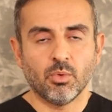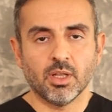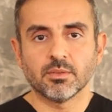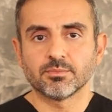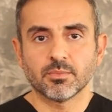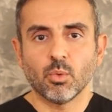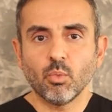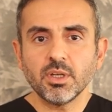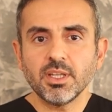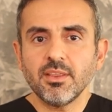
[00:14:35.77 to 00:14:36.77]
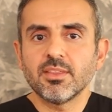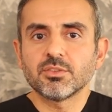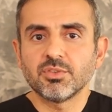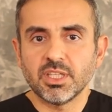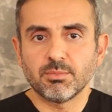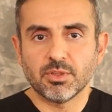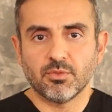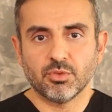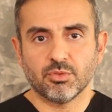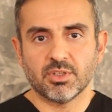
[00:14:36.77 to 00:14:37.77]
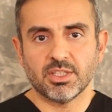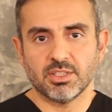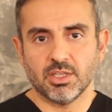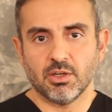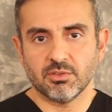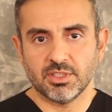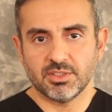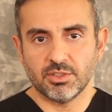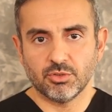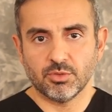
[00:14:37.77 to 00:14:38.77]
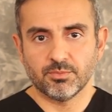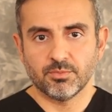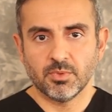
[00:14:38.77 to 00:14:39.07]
Well, what is the treatment for thoracic outlet syndrome?